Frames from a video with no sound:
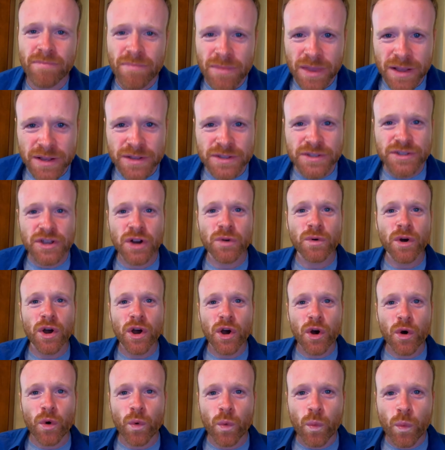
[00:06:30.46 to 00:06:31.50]
So
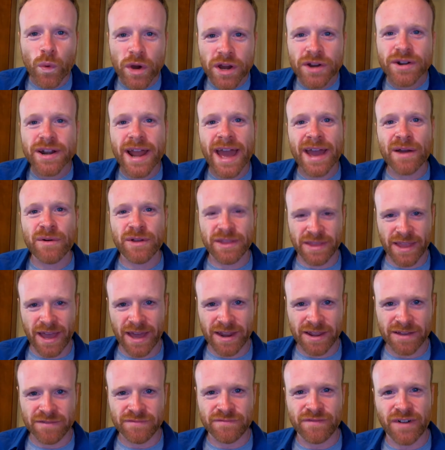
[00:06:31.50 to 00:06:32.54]
we're now in that
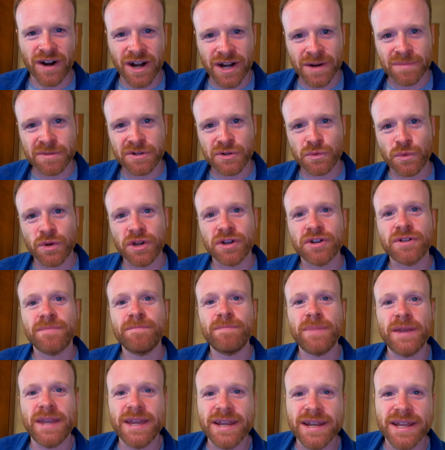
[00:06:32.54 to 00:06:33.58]
environment. We are
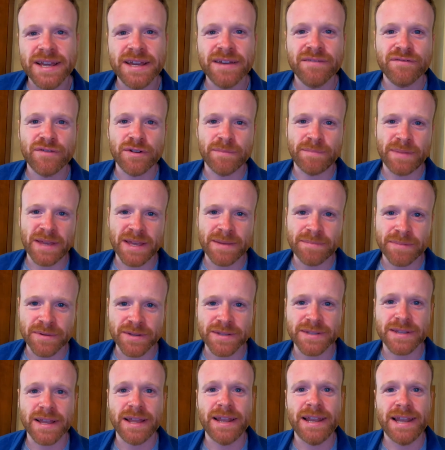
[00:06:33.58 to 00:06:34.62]
competing for
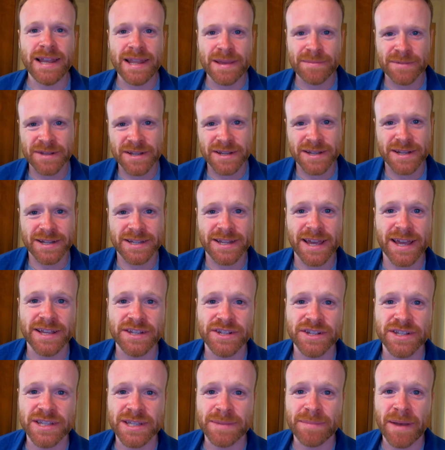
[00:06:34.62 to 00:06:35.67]
people's limited
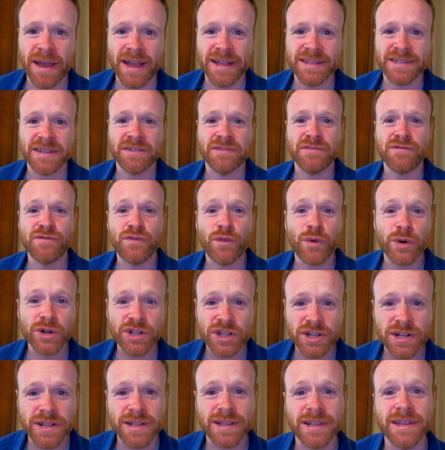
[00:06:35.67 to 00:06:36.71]
attention spans, and
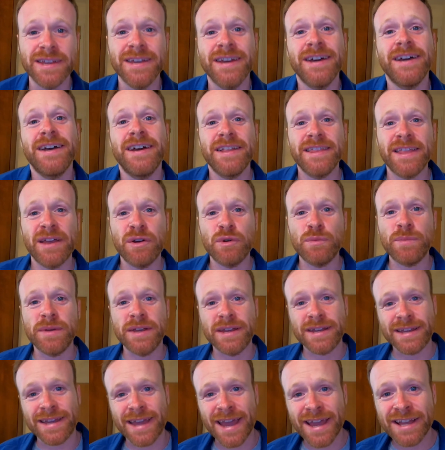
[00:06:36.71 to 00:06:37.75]
unfortunately, they will be
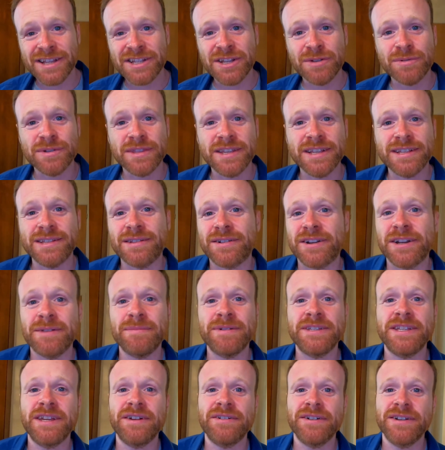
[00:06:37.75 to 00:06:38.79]
engaging with these learning
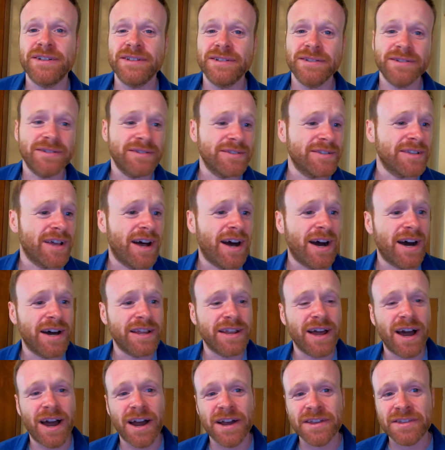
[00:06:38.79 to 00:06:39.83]
materials
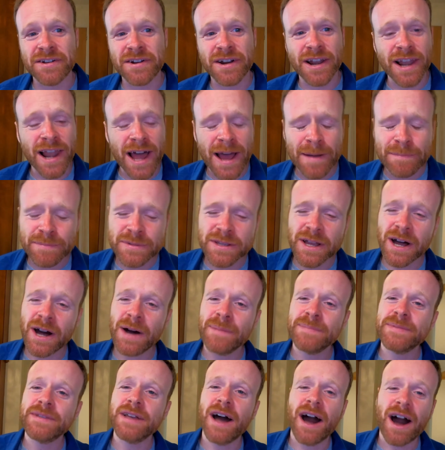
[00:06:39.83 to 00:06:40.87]
on either
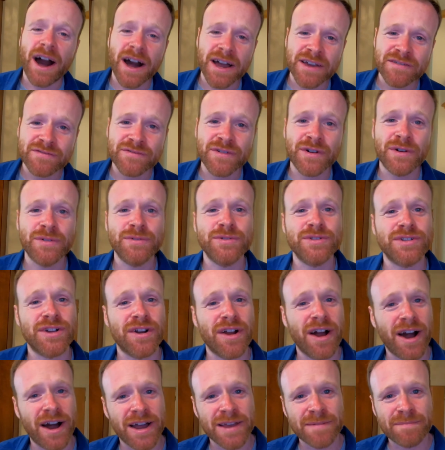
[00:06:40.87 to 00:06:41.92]
laptops, iPhones, or
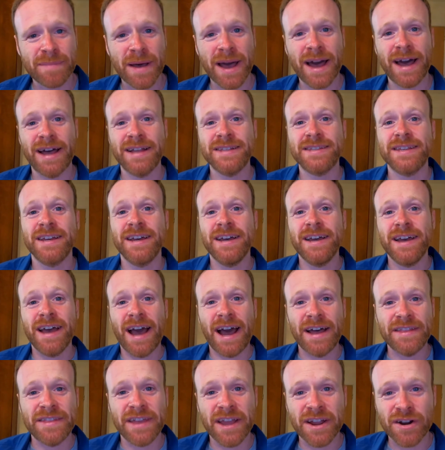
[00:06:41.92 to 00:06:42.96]
iPads,
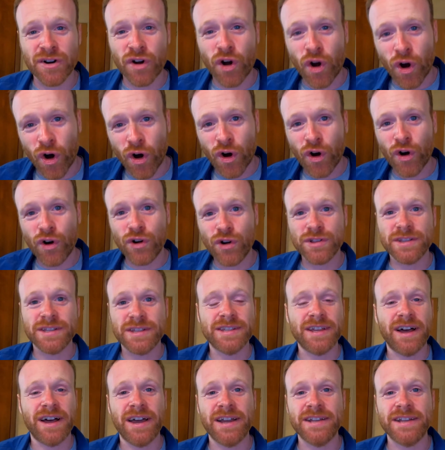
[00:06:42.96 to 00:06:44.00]
and they are all
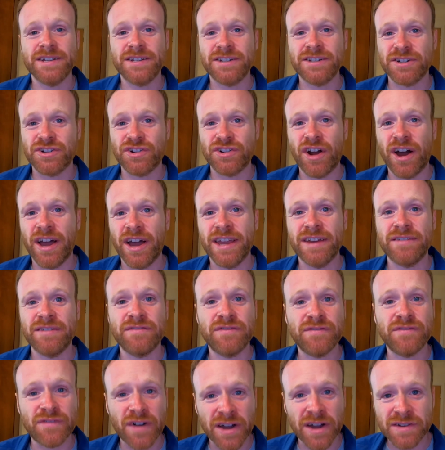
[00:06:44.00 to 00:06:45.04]
designed to try and
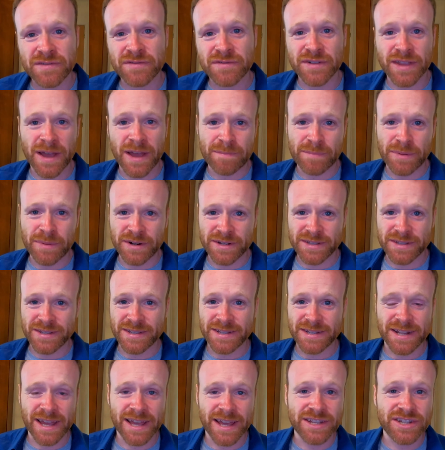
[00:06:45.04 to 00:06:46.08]
fight for that person's
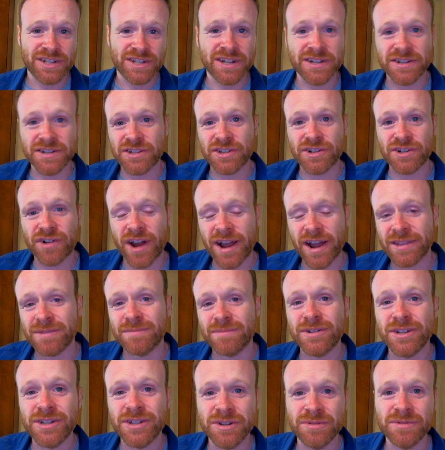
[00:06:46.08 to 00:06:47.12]
attention and distract them
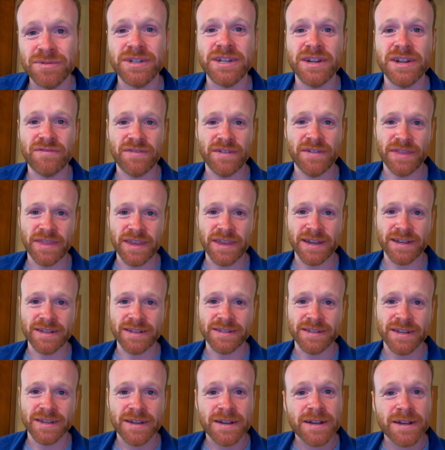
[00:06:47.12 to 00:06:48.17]
to do different
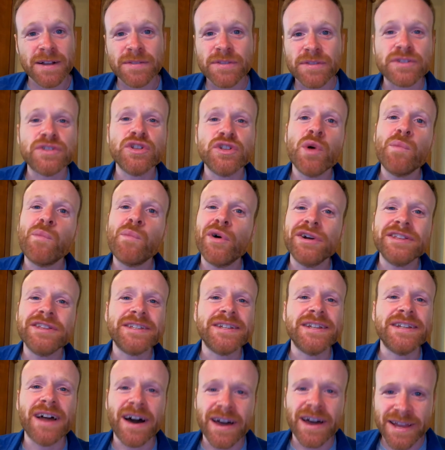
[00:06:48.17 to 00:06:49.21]
things. There's no point
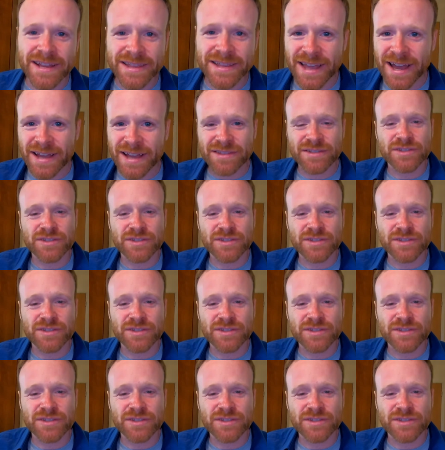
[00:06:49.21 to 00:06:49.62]
denying that.